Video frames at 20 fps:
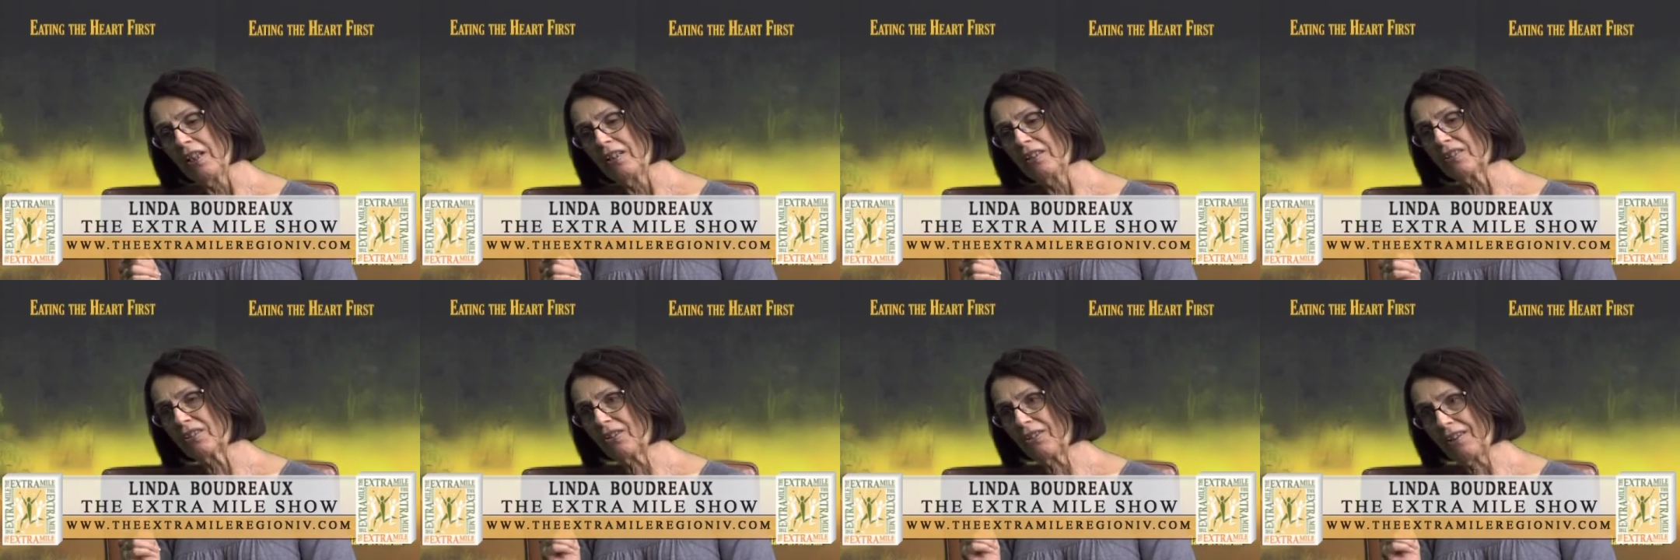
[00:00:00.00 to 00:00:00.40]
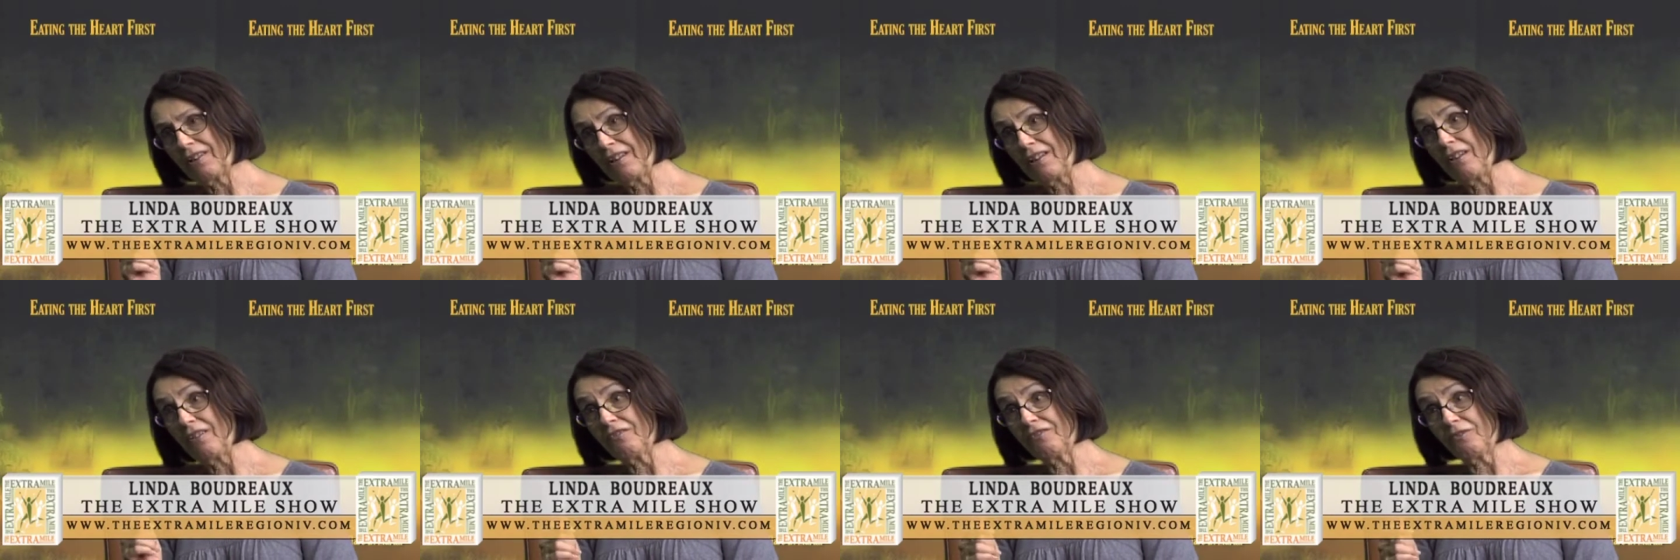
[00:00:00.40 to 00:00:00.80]
started
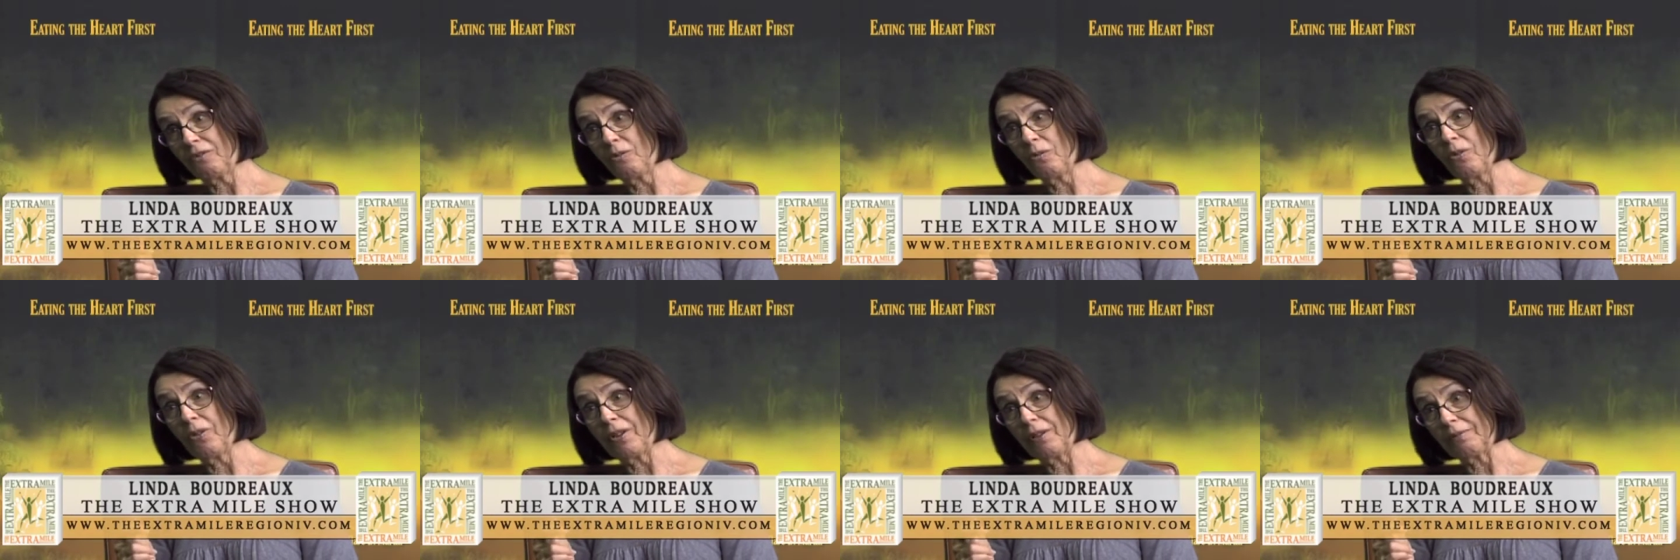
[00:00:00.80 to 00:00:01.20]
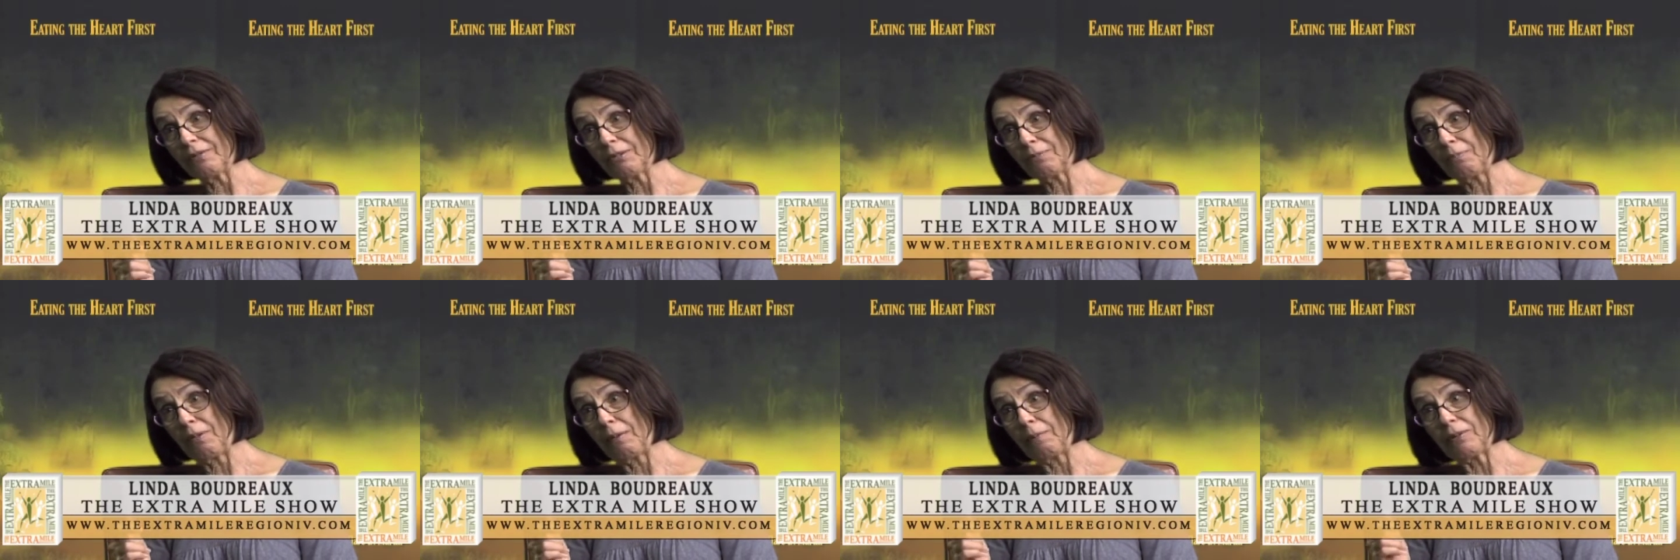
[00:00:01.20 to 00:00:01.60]
in 2004 and it
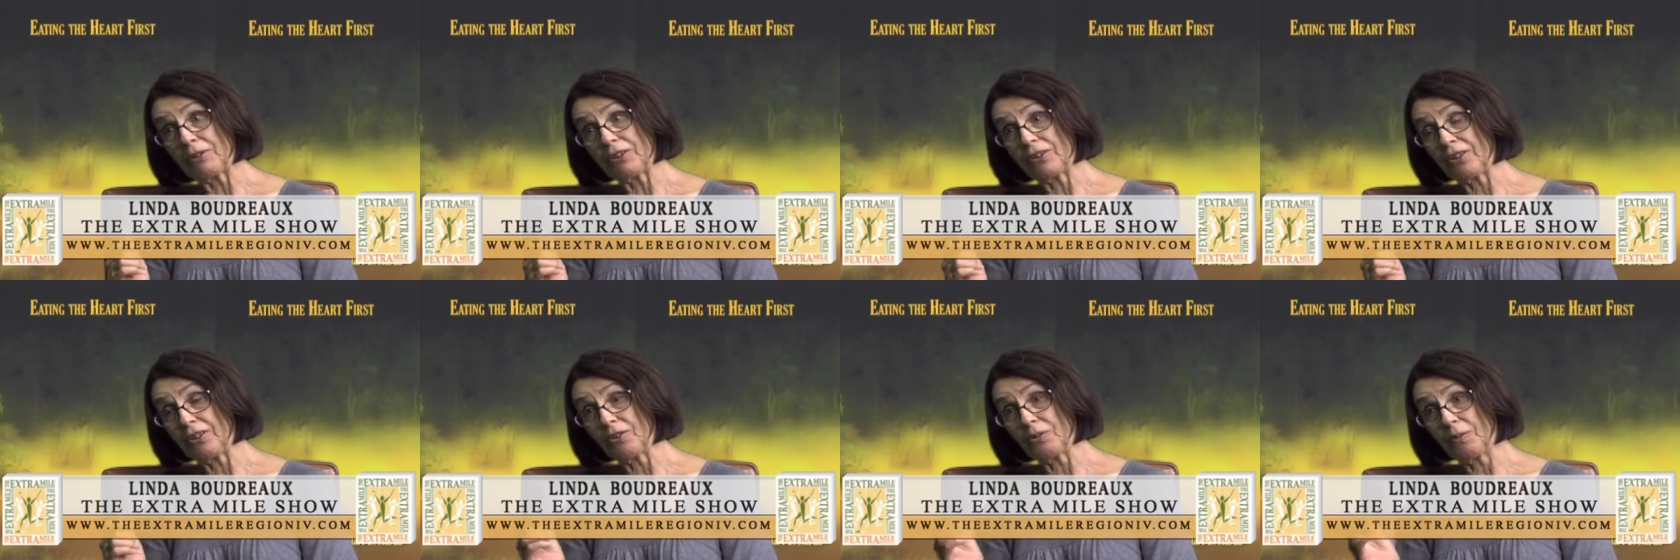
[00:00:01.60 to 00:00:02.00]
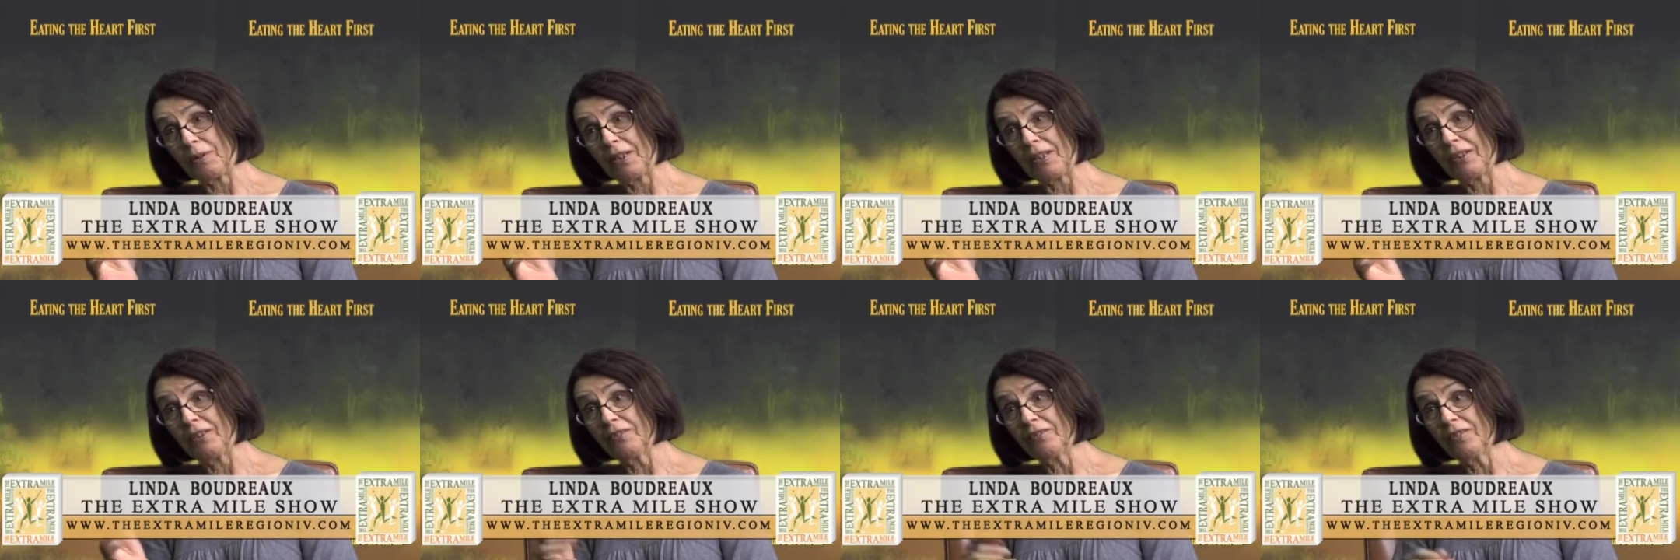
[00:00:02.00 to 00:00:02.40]
was published in
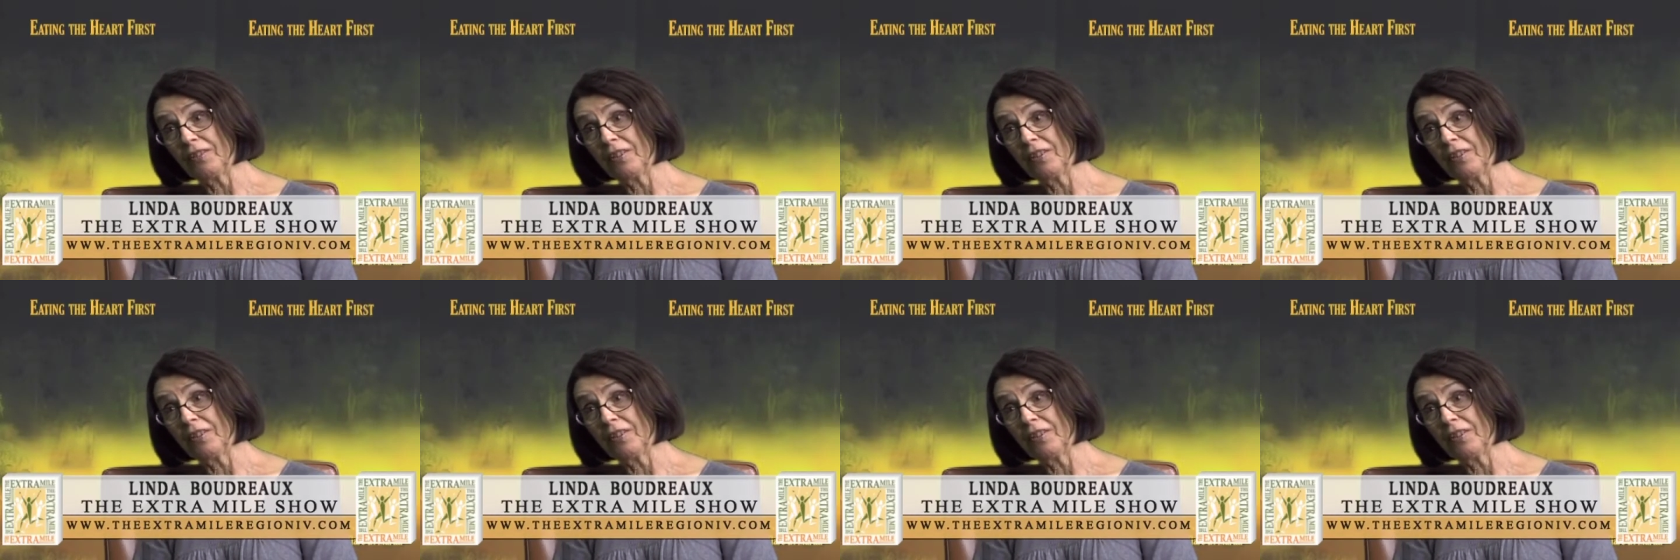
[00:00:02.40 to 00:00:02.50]
12?